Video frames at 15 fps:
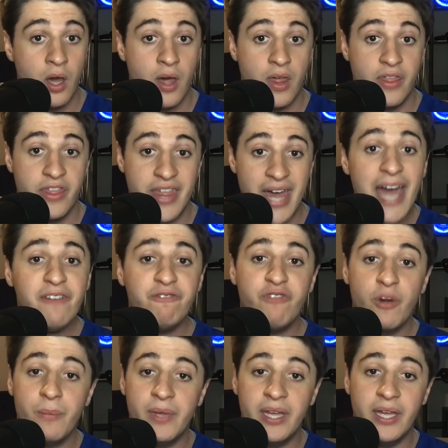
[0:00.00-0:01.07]
That,
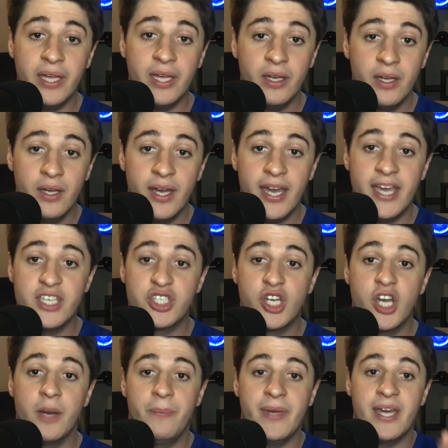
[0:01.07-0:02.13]
for me, is
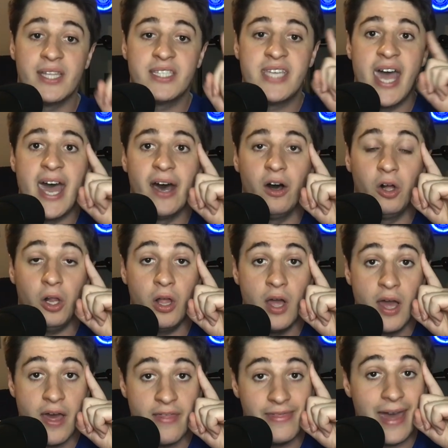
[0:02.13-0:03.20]
going to be a tell
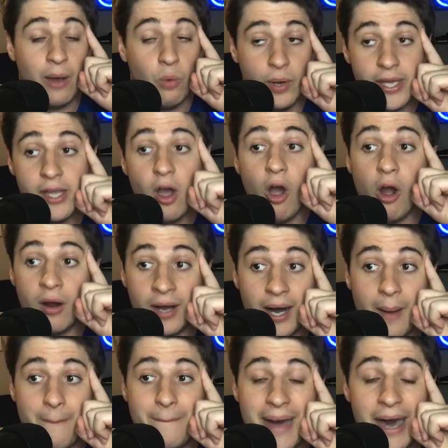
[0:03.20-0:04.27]
that we are
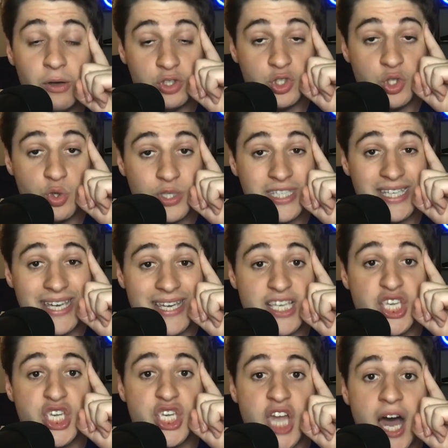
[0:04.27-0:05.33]
about to see
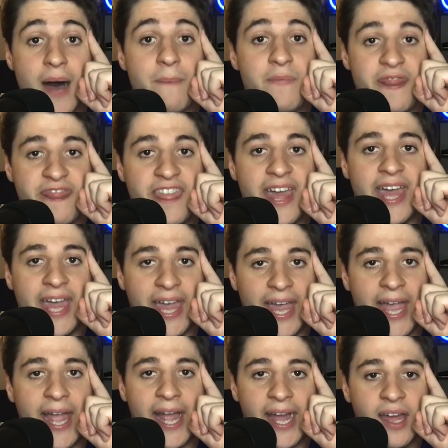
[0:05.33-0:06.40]

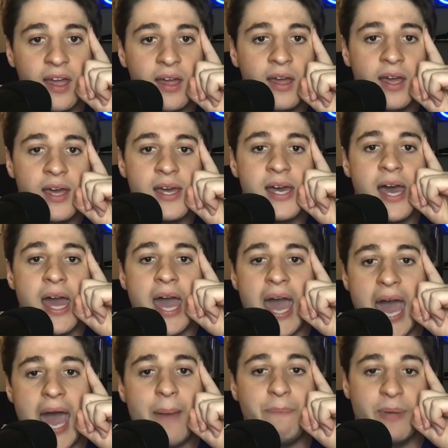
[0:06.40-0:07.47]
something
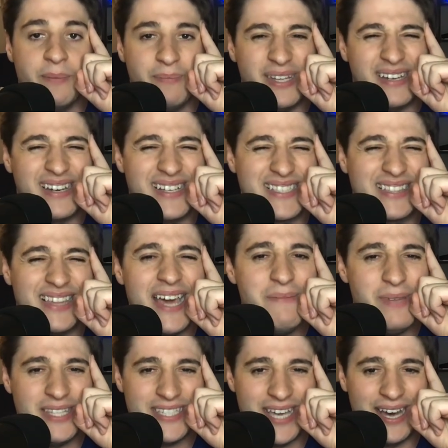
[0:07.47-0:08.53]
happen. Because
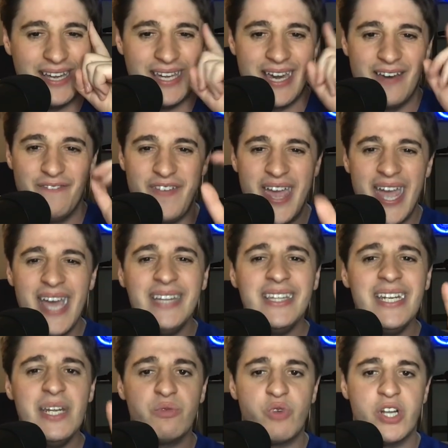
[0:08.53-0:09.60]
let me tell you, if
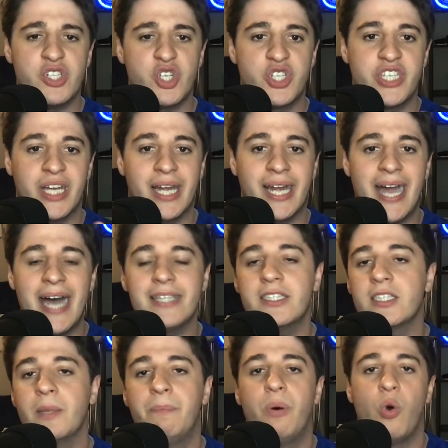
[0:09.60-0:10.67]
Anthony Richardson got
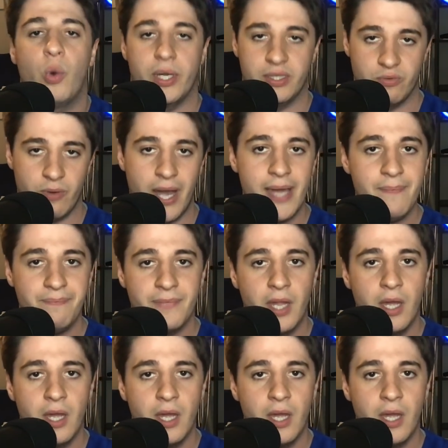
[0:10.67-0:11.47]
to the point, right,